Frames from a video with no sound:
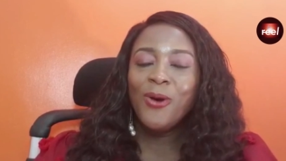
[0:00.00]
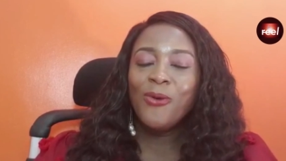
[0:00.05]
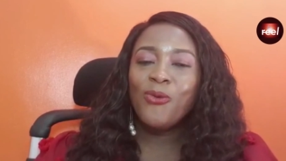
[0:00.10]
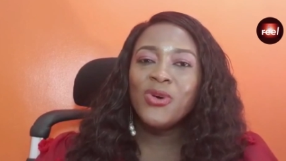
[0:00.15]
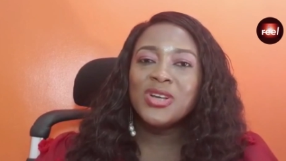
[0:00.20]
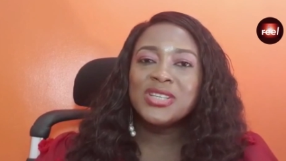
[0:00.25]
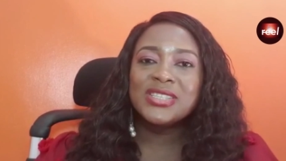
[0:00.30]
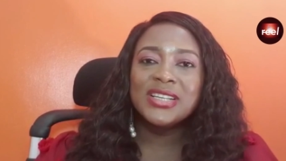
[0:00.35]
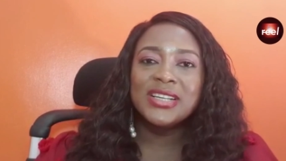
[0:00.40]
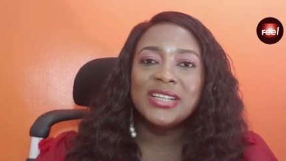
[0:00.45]

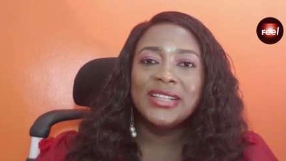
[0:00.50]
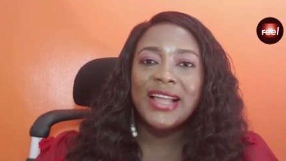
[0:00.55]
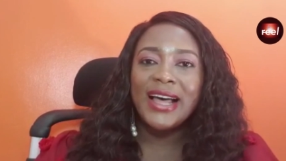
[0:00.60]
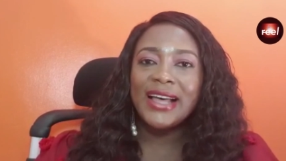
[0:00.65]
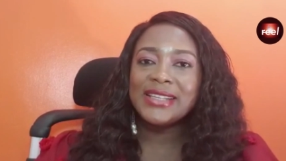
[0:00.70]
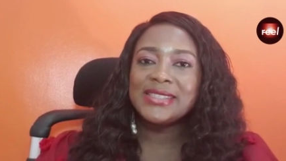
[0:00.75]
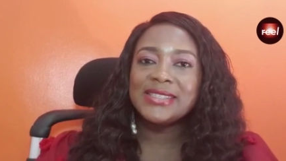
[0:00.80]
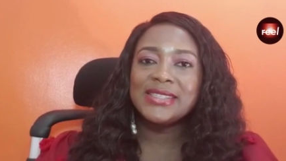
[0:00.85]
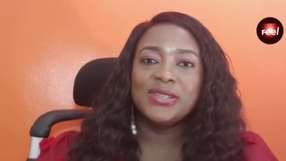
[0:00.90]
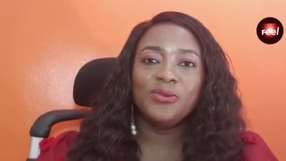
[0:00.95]
Was the
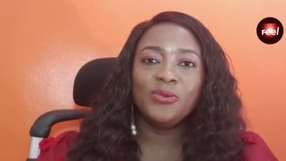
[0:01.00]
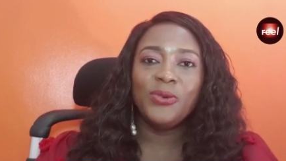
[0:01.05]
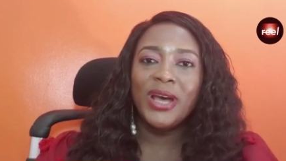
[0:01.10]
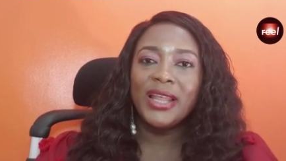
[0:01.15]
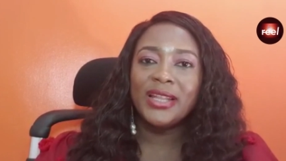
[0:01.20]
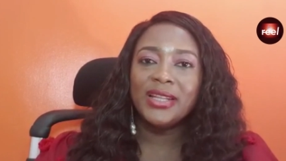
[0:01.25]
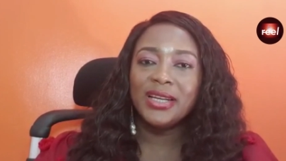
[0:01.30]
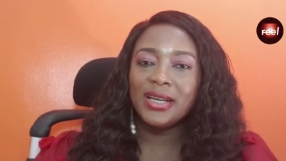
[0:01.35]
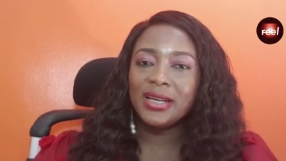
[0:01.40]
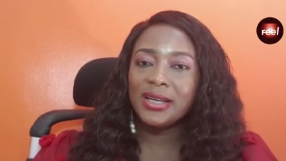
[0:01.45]
last scene
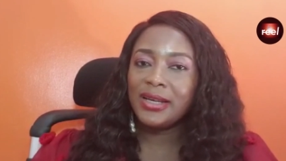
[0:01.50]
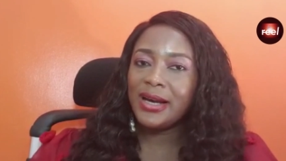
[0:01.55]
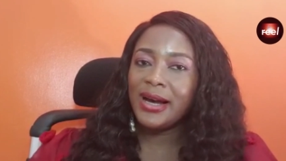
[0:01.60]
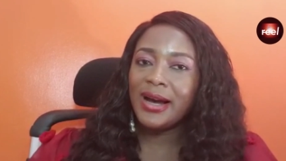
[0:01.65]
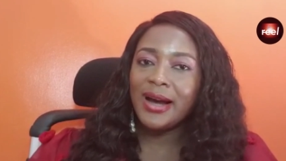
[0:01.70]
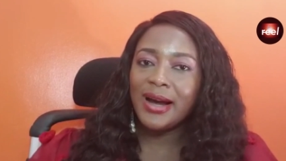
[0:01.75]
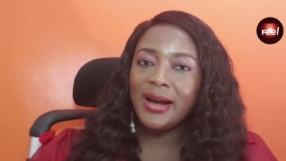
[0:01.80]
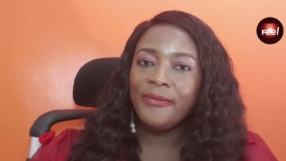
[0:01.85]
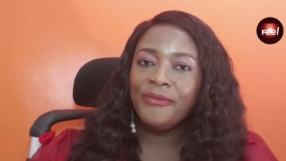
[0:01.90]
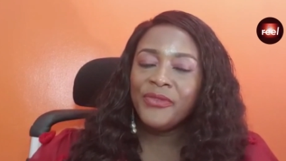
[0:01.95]
where the
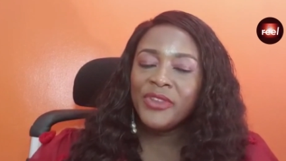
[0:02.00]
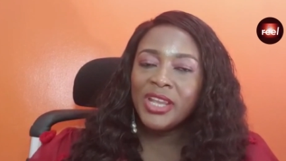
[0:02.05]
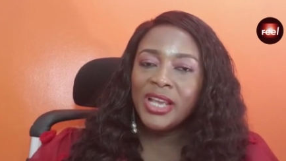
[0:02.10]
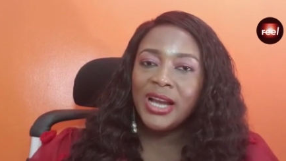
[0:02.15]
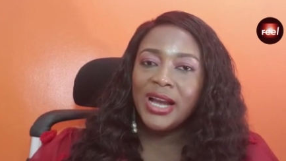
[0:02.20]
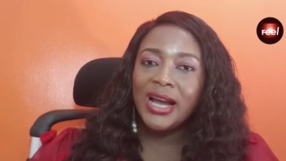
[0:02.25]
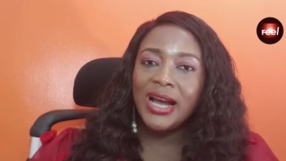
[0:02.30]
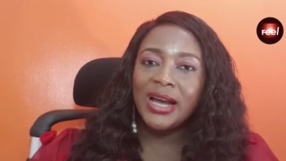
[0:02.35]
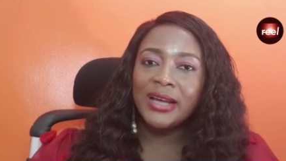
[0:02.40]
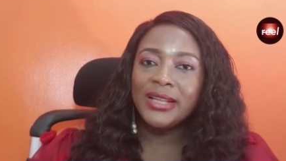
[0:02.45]
car
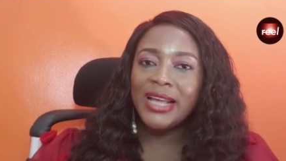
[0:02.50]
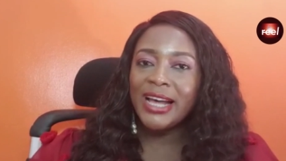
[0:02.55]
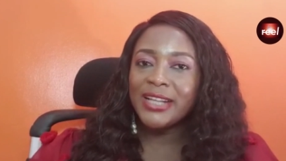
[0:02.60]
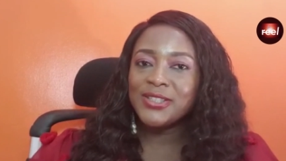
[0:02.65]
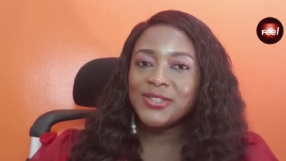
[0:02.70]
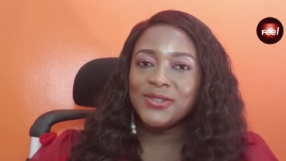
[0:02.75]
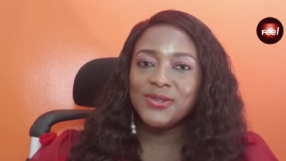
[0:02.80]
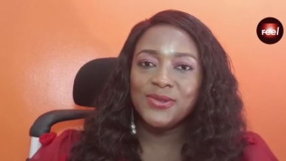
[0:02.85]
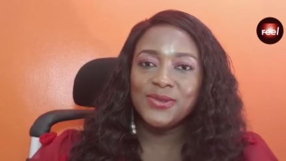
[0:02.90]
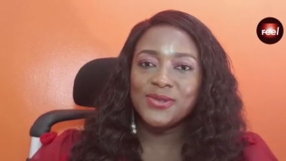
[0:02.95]
and had
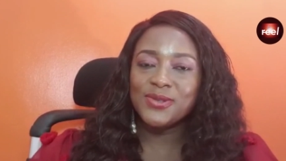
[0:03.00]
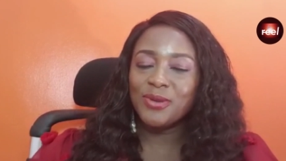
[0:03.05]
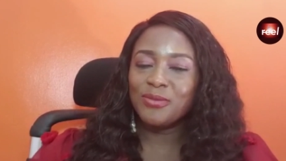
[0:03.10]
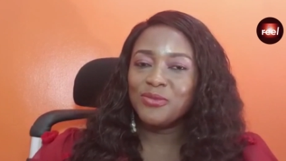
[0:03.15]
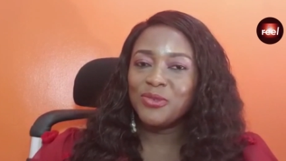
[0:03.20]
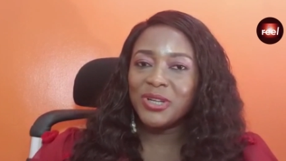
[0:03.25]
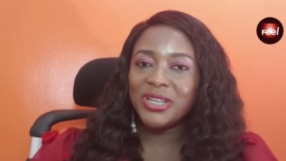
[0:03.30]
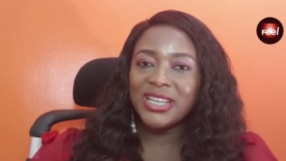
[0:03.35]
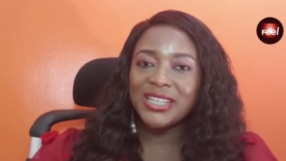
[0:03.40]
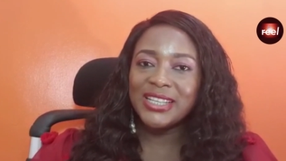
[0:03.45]
to do some
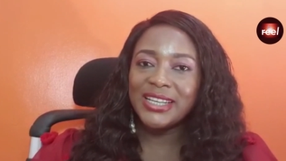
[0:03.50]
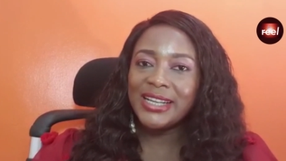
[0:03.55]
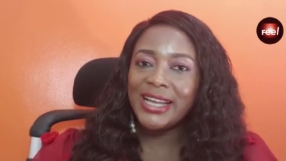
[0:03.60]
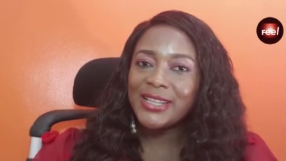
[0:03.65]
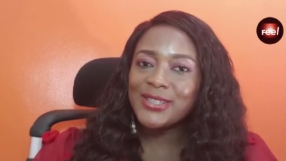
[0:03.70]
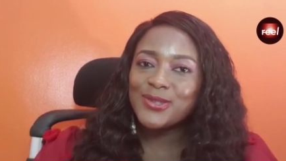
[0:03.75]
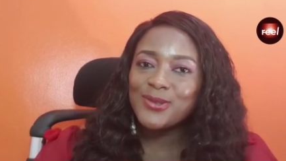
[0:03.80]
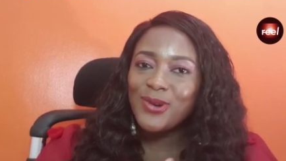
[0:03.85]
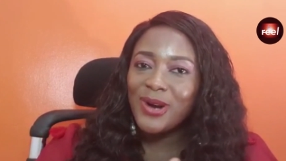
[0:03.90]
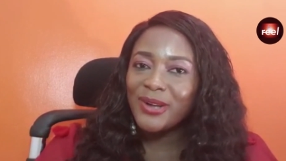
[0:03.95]
rocket and
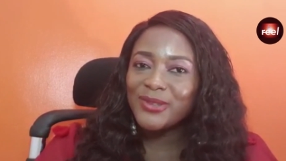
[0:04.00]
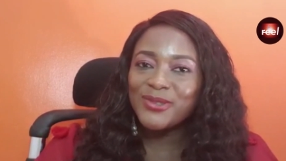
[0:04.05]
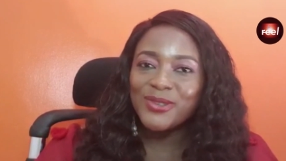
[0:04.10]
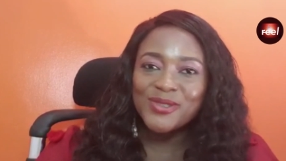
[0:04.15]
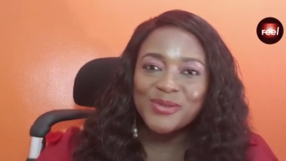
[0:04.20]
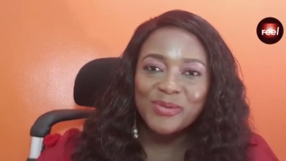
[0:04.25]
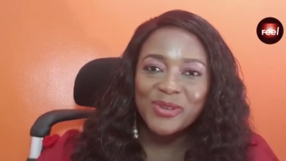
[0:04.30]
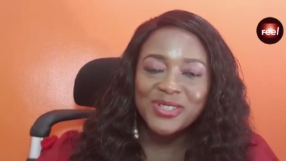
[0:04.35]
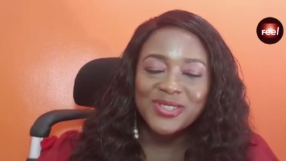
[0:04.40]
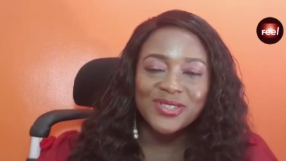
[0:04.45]
had to go out of
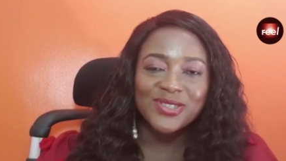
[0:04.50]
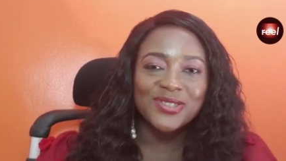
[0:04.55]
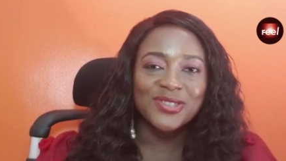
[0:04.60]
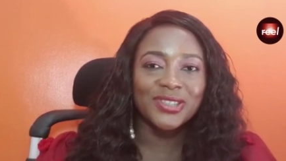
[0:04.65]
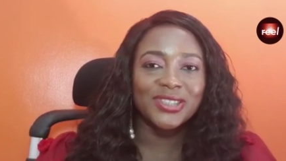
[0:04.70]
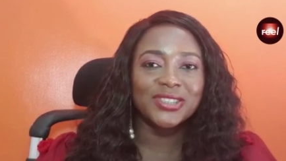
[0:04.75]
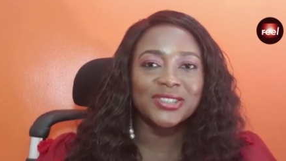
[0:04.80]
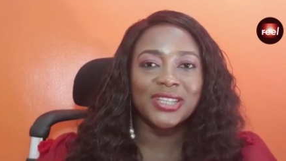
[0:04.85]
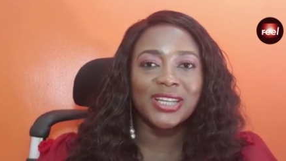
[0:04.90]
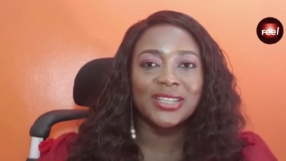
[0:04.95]
space to
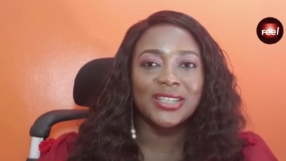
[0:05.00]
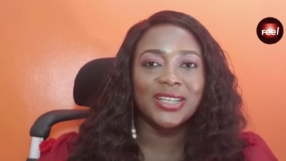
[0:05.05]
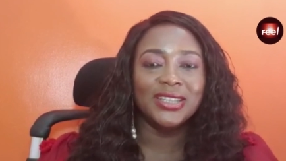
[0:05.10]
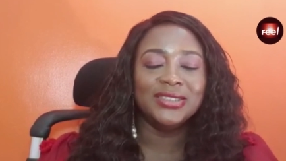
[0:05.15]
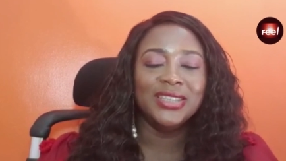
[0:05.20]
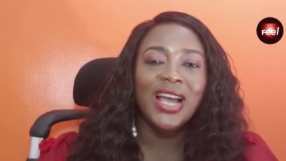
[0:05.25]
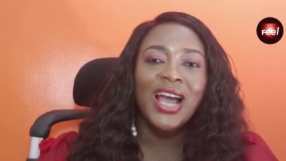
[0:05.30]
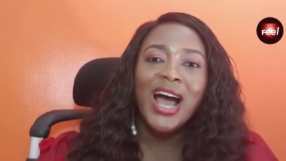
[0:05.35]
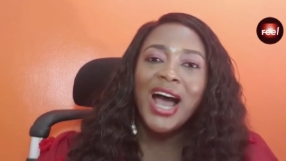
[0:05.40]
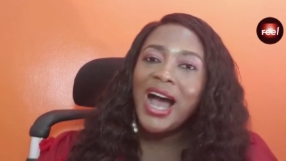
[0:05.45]
just start like,
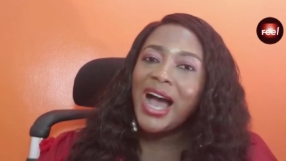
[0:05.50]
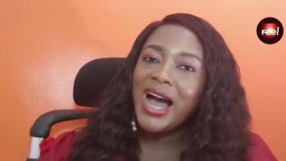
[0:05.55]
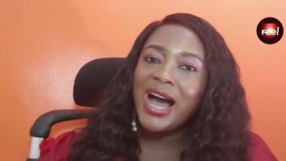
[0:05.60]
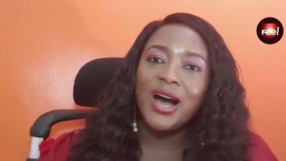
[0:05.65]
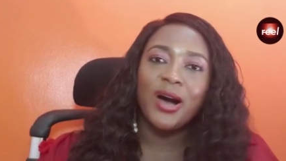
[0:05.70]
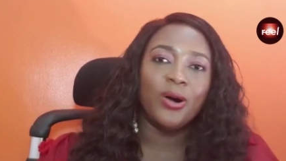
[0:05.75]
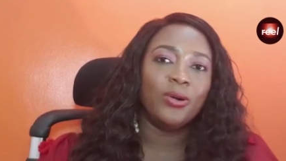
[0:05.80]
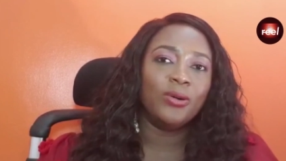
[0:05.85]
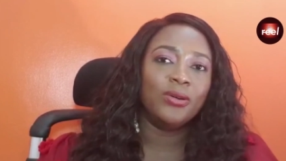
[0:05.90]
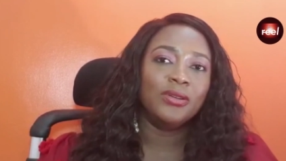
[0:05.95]

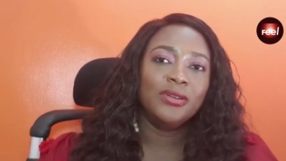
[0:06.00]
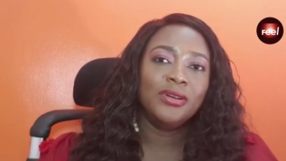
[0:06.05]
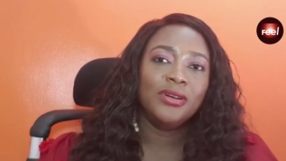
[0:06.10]
how?